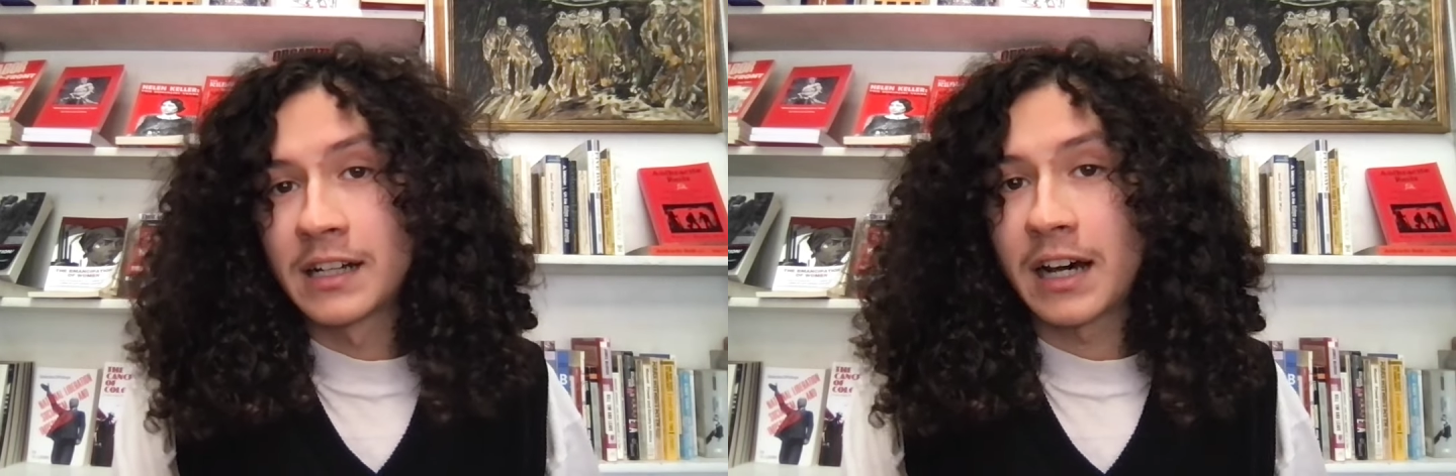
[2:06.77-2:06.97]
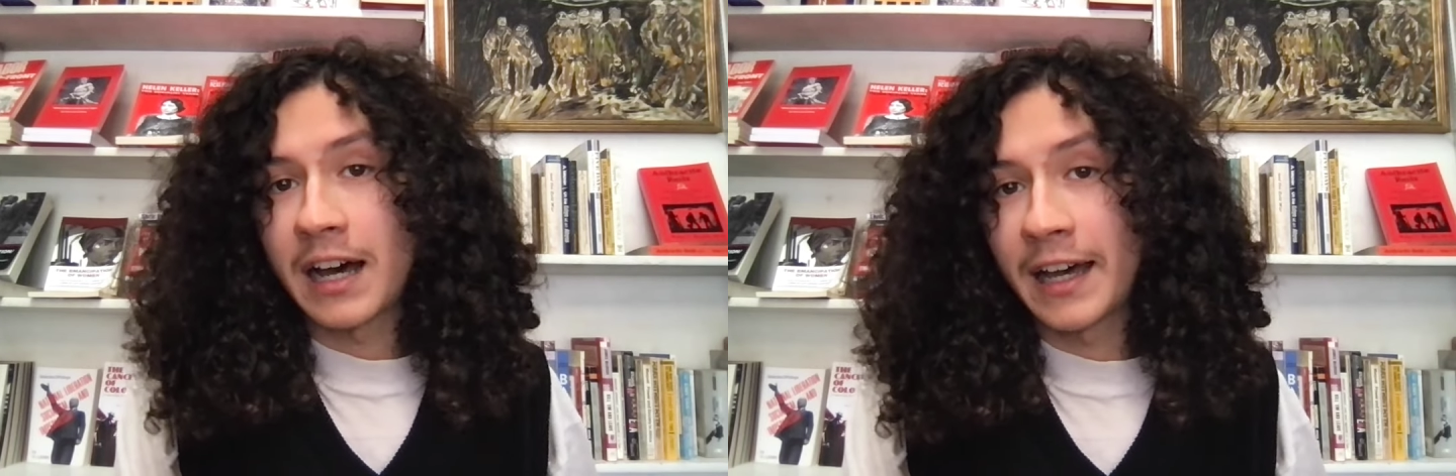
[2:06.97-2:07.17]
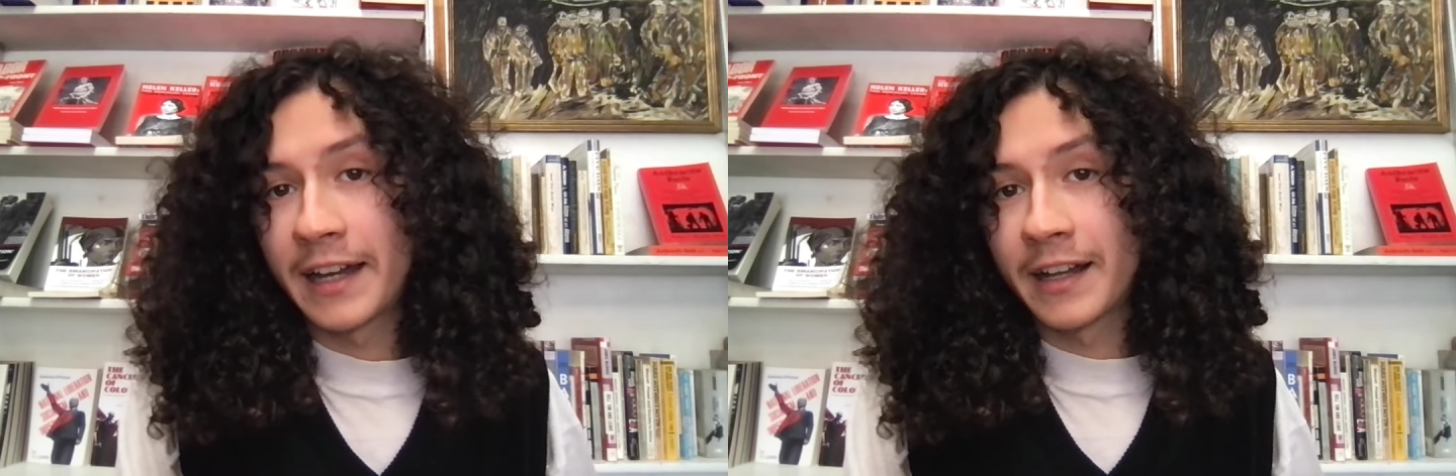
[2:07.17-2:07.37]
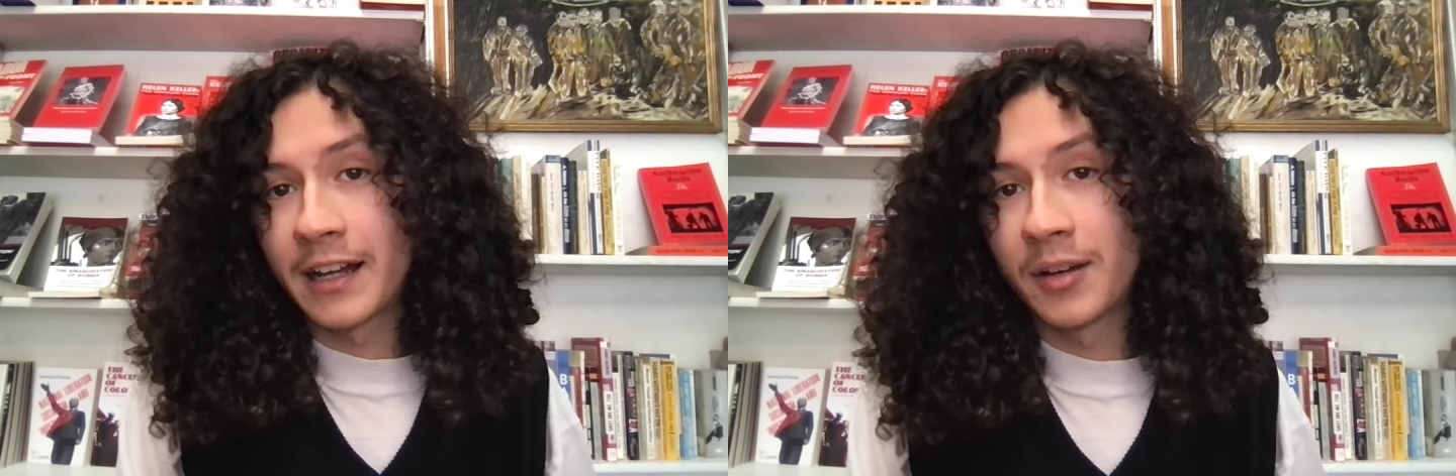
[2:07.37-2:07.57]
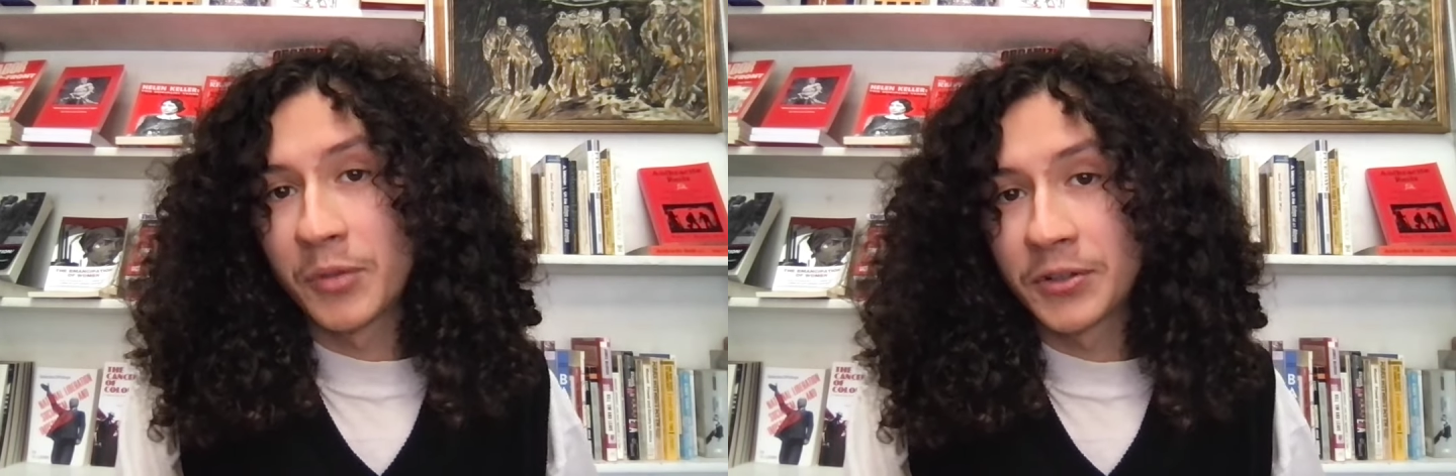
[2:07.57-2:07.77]
at
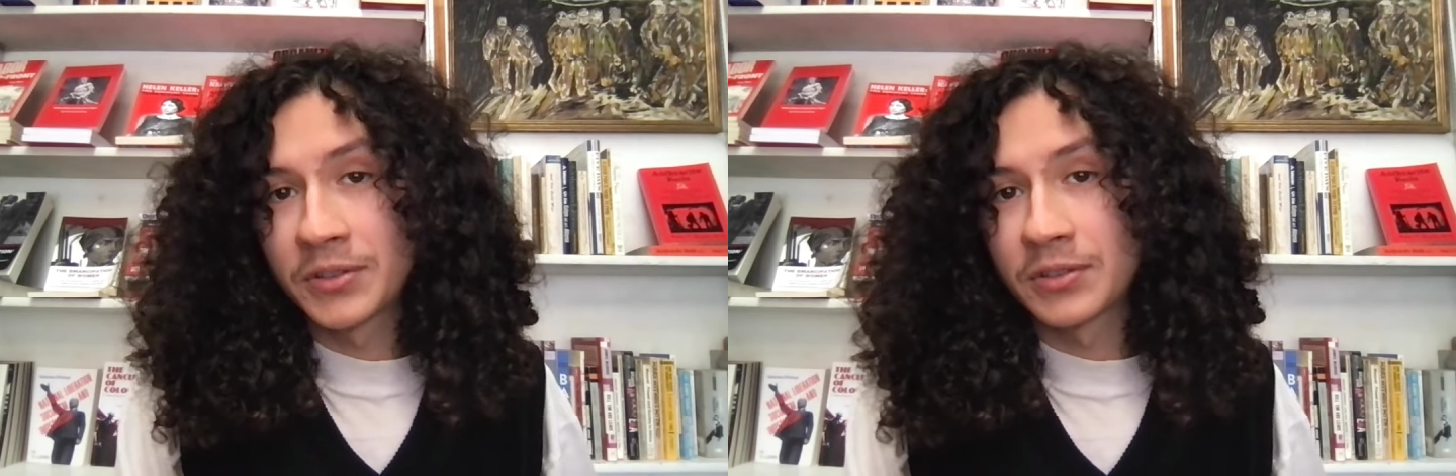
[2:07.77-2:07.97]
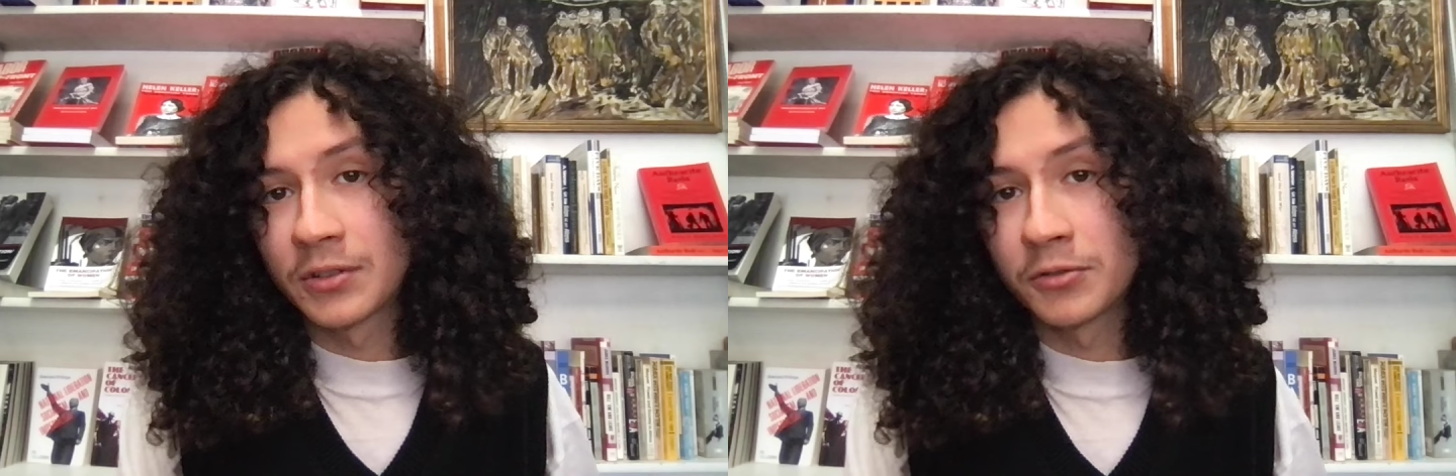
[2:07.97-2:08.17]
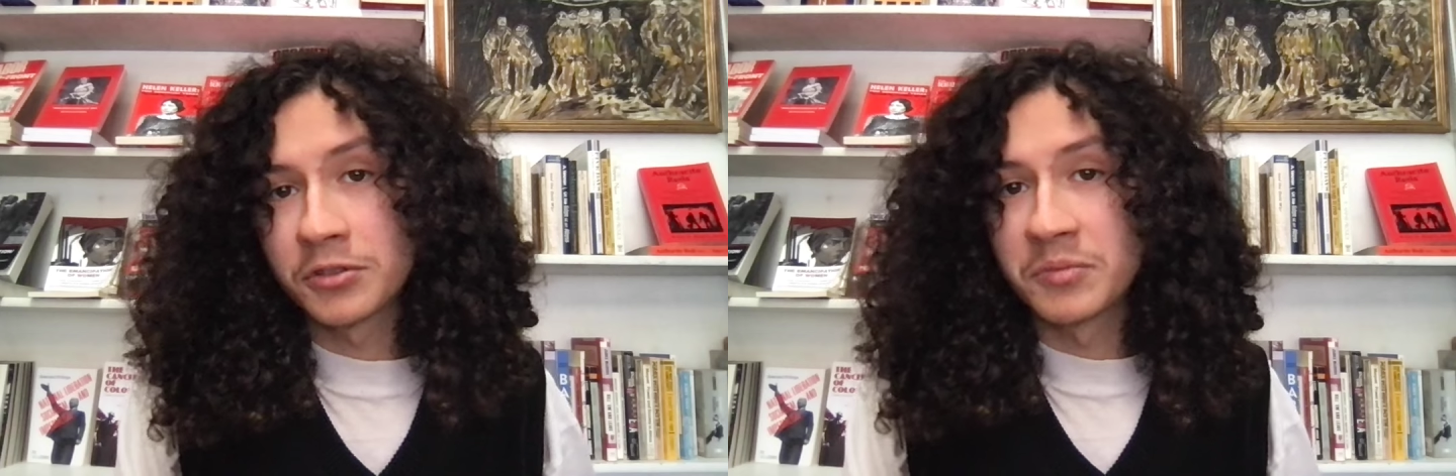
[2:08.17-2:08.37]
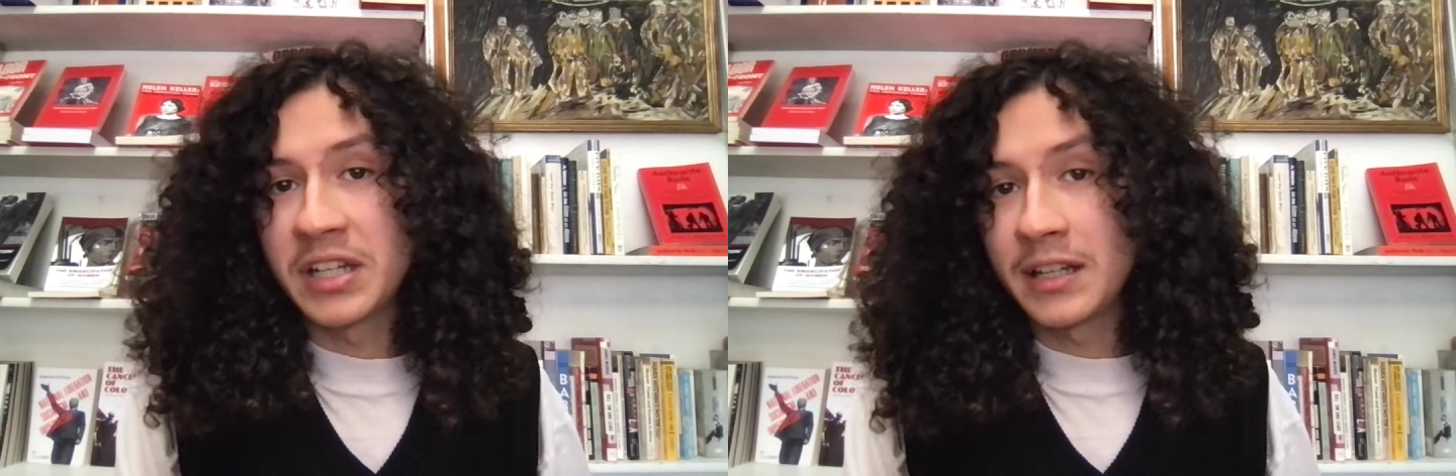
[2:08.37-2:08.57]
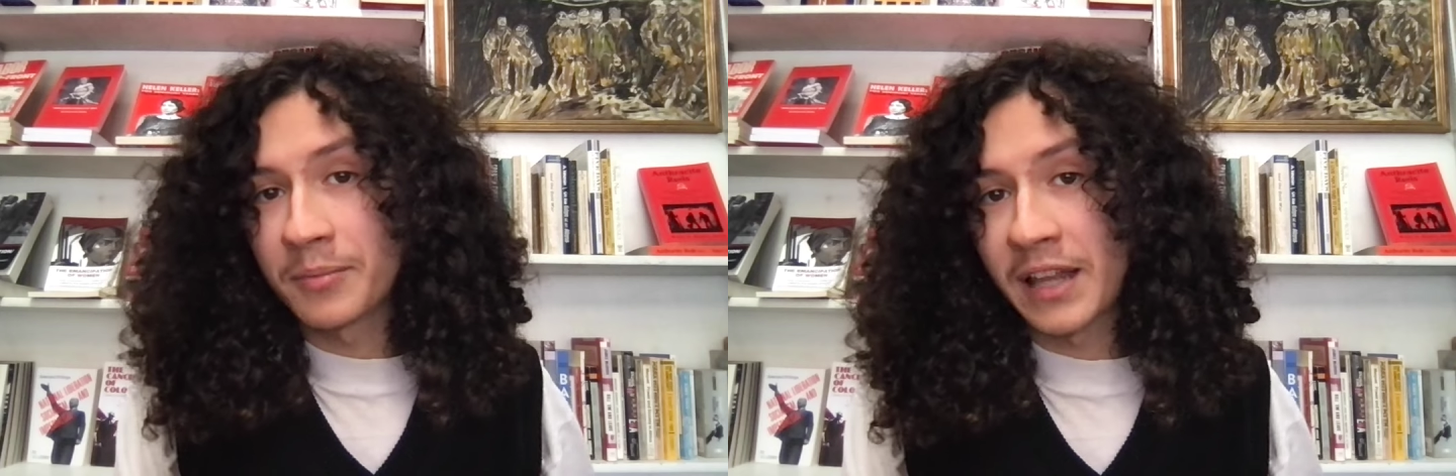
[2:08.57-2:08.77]
uh, most social
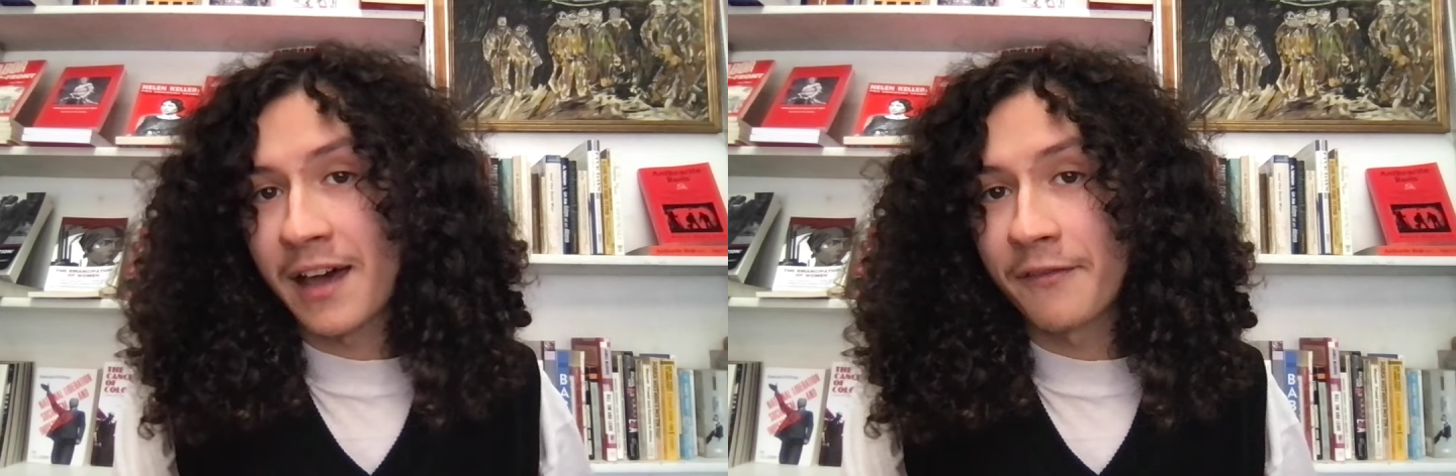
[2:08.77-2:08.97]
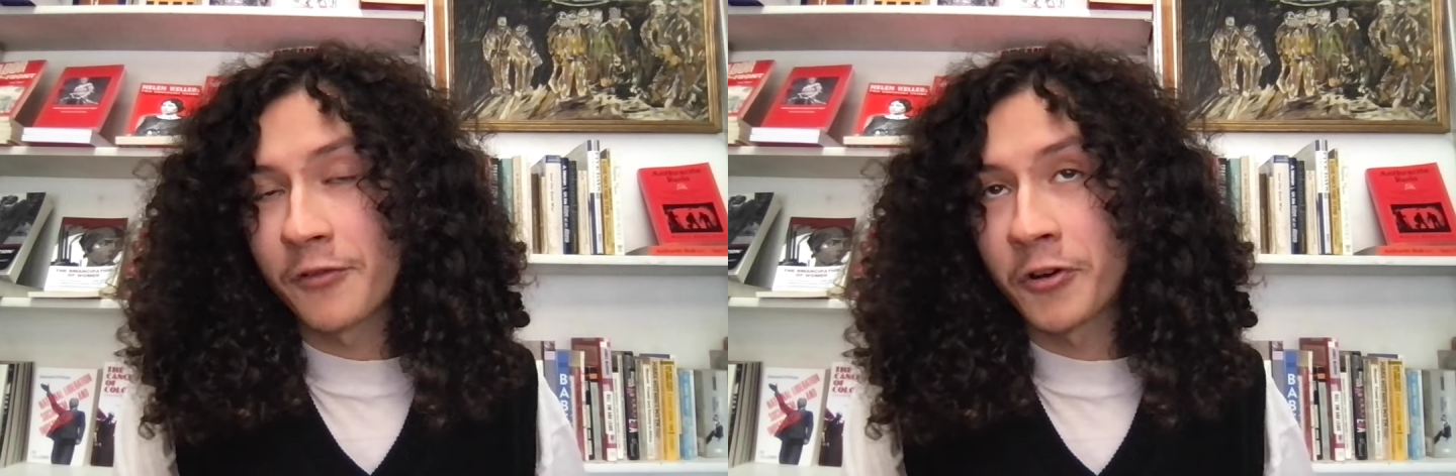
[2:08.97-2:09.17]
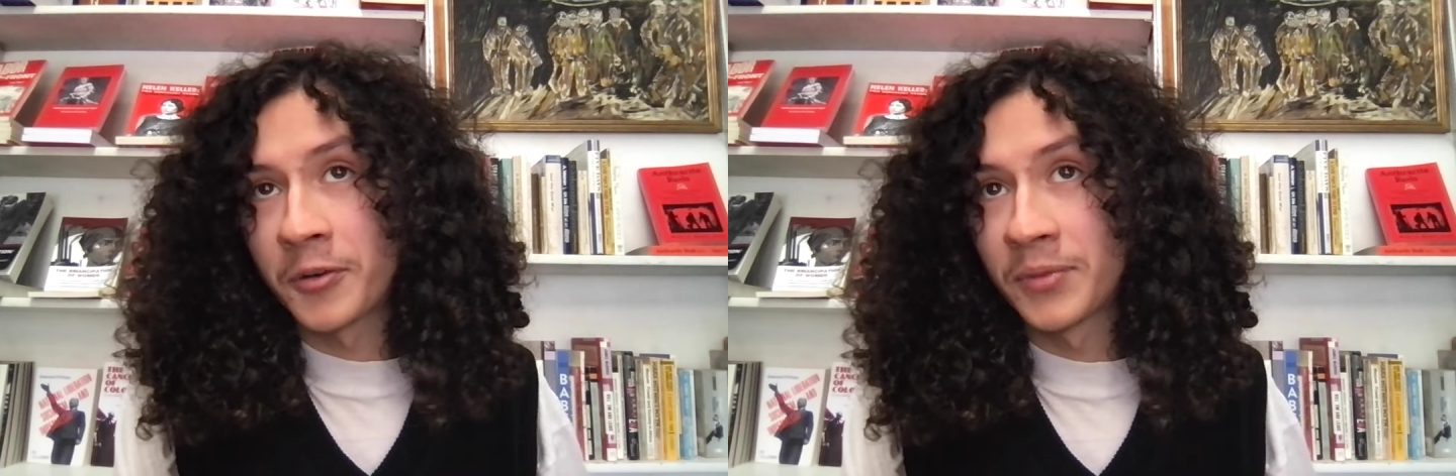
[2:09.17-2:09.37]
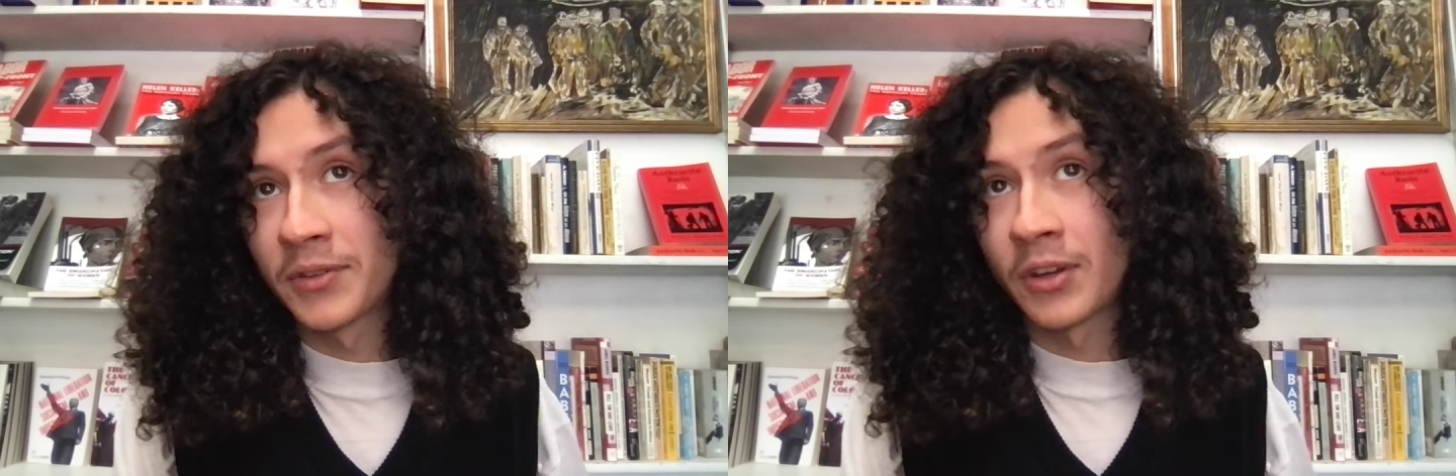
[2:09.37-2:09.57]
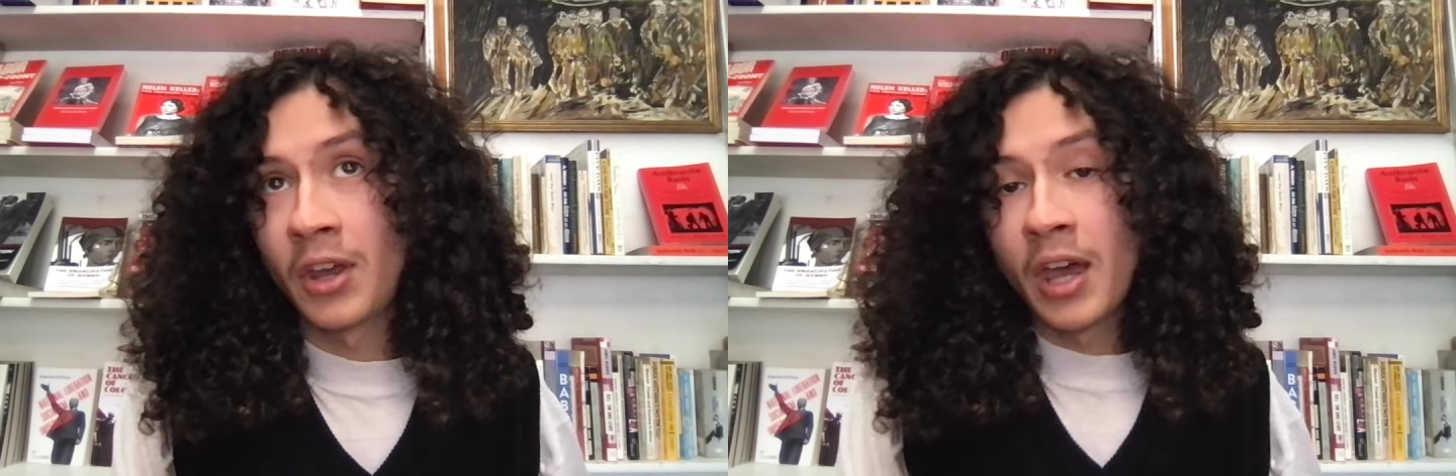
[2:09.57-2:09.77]
media platforms.